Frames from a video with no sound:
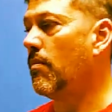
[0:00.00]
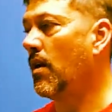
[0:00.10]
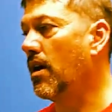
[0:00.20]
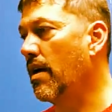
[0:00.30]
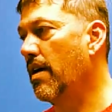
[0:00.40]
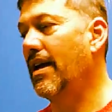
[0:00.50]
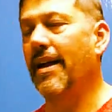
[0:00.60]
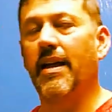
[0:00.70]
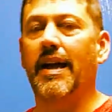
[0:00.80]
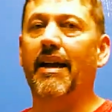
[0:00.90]

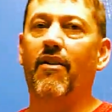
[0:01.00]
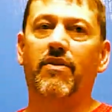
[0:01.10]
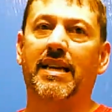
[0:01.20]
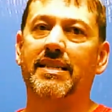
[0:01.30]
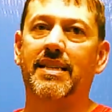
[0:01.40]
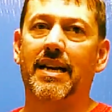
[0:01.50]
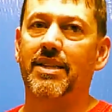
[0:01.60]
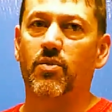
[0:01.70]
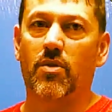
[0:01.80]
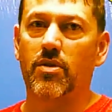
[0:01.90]
However that
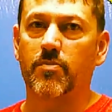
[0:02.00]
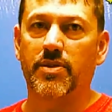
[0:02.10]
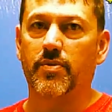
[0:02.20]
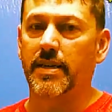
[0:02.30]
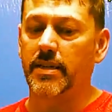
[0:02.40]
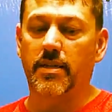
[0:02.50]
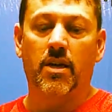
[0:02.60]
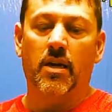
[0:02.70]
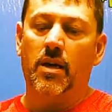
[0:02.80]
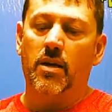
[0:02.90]
science works between
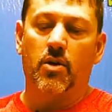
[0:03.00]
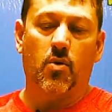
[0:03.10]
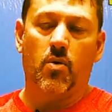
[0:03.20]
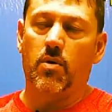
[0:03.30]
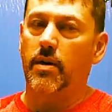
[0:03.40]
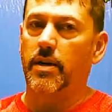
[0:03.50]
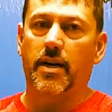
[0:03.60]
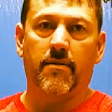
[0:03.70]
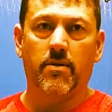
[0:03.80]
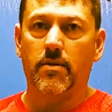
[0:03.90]
core and
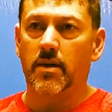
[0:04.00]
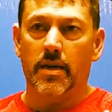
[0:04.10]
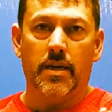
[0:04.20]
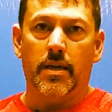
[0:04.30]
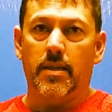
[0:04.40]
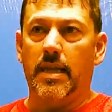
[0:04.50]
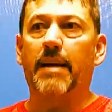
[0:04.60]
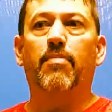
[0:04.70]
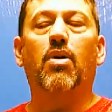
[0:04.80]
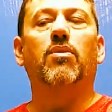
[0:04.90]
cover,
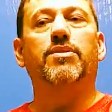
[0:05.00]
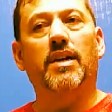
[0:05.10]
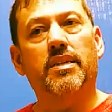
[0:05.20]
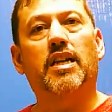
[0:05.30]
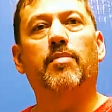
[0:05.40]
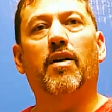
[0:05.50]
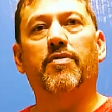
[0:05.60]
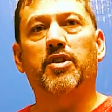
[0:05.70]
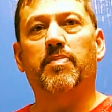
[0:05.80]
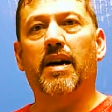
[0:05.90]
that ball does come off
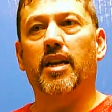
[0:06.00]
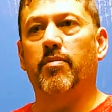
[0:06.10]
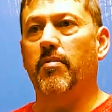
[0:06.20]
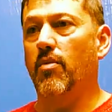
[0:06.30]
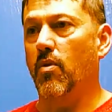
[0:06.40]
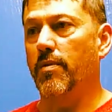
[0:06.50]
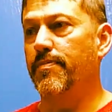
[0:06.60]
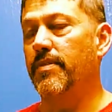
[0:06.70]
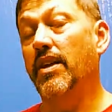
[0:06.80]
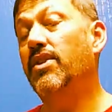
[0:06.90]
the spot a little bit more.
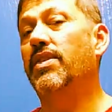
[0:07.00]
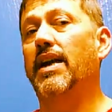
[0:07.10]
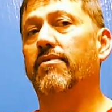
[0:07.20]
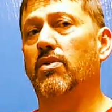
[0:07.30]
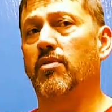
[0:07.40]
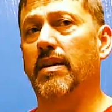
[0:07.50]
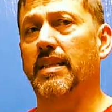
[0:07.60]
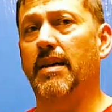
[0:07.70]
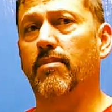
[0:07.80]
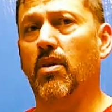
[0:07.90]
The other thing I've learned about
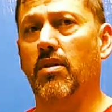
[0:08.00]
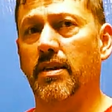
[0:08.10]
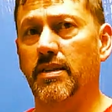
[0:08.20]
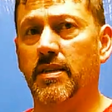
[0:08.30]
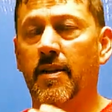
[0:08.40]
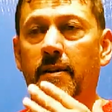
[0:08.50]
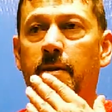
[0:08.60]
that ball is